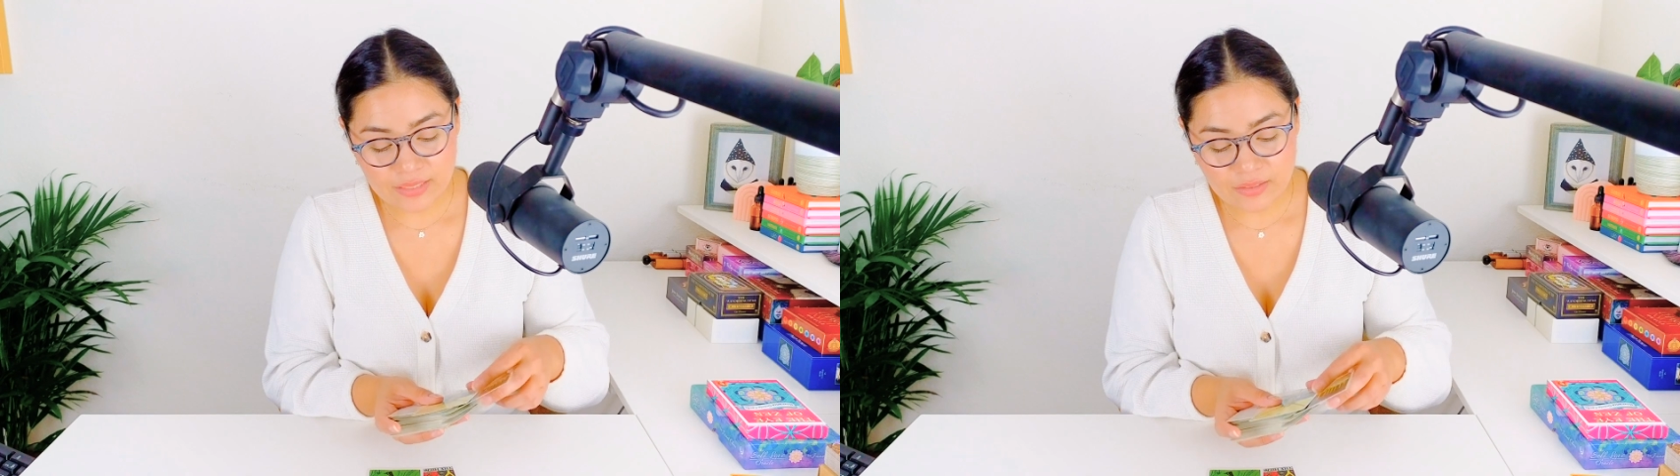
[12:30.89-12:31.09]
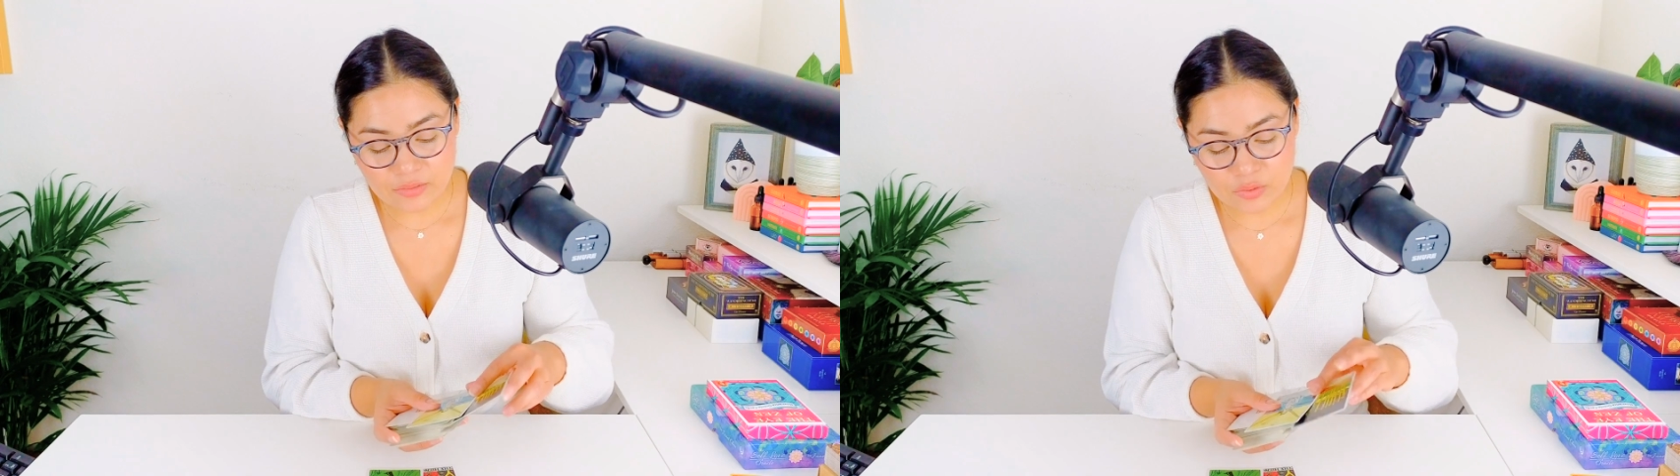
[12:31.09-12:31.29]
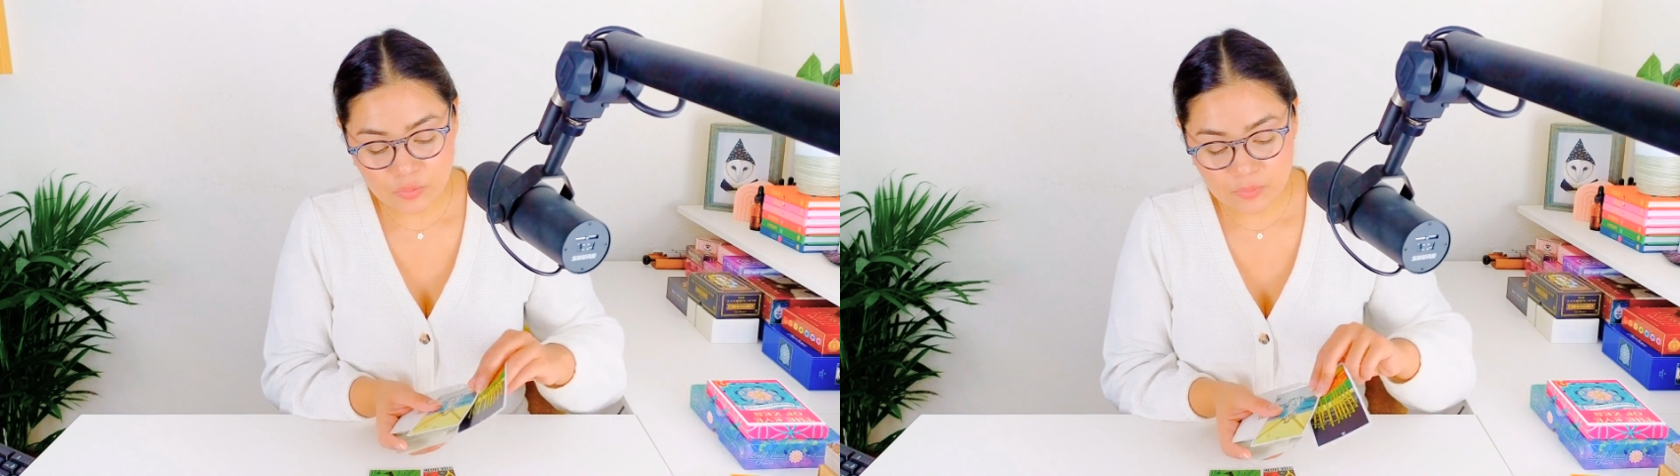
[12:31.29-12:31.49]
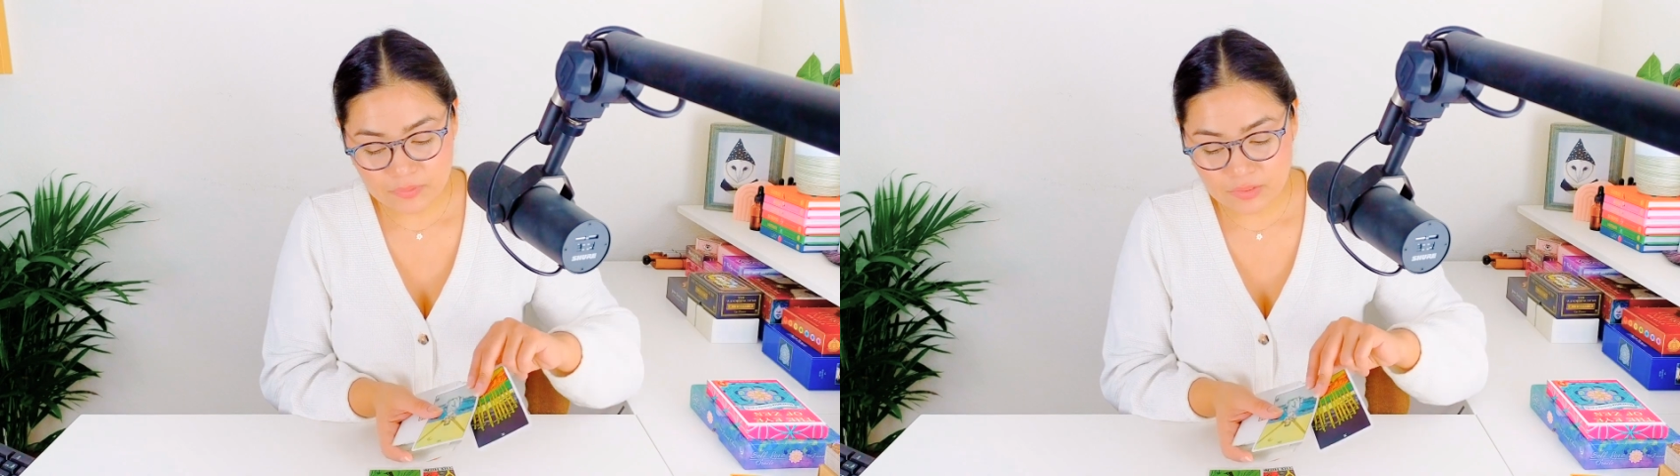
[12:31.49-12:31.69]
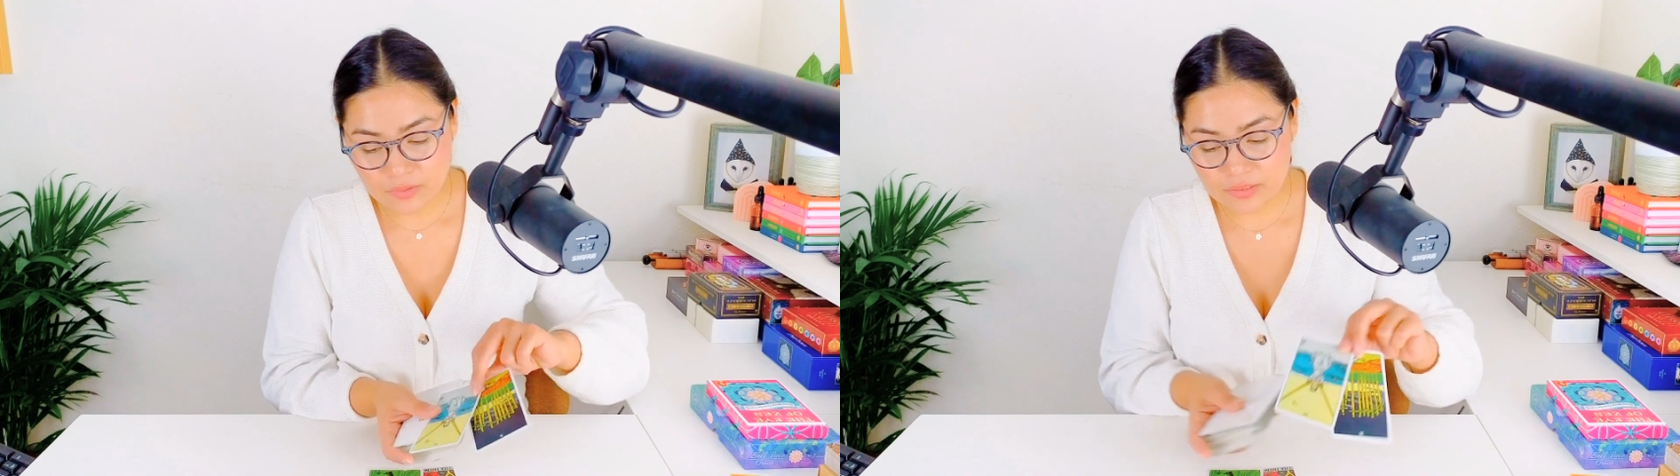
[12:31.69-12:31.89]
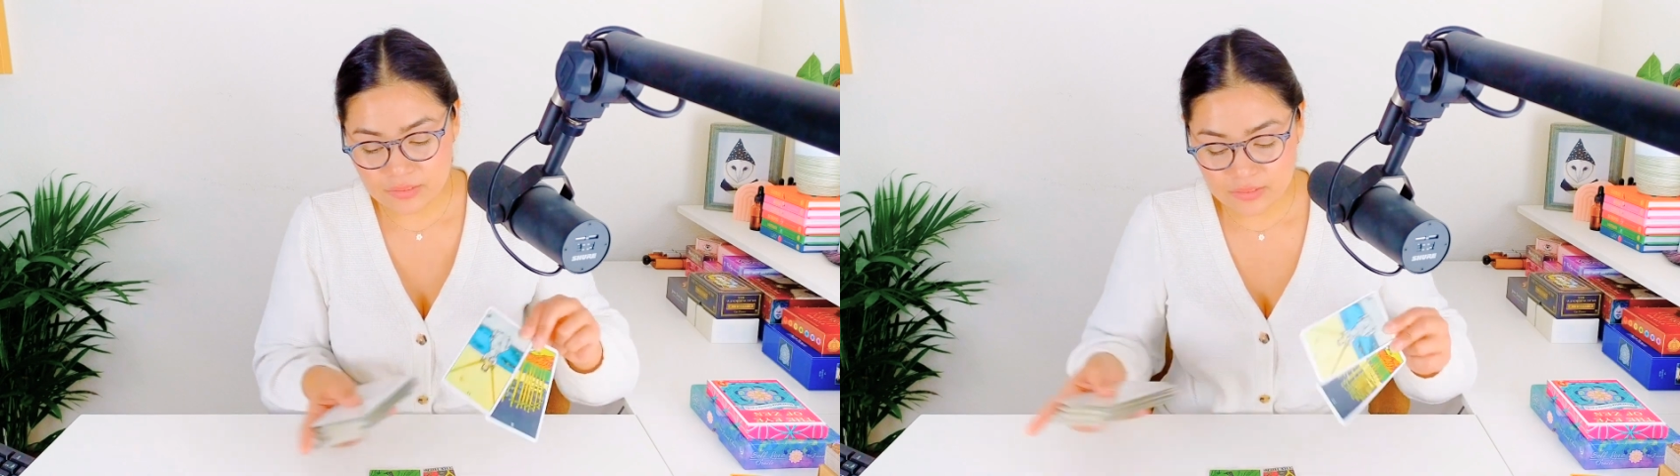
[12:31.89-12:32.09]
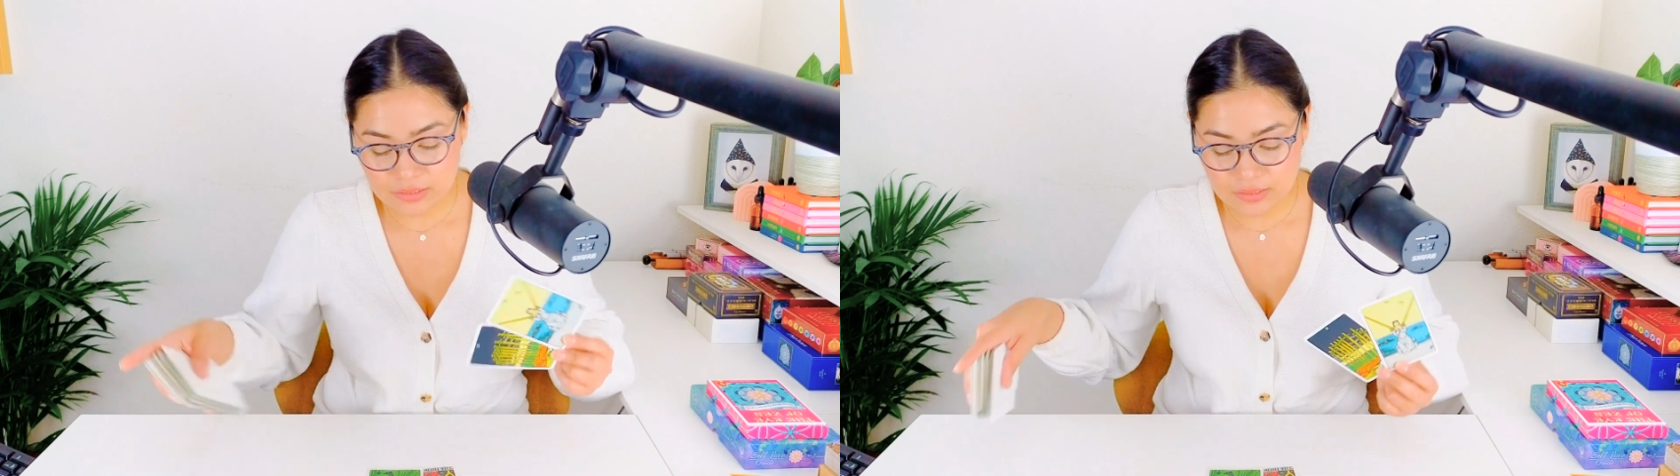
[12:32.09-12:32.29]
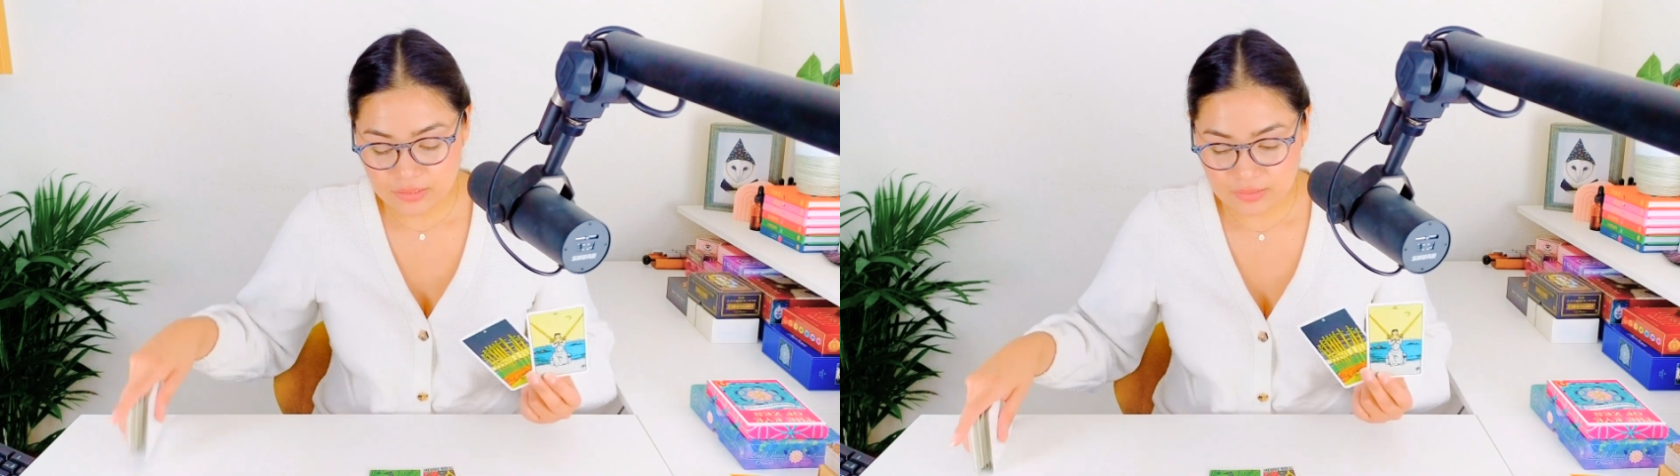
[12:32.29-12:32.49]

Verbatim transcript: then the 2 of swords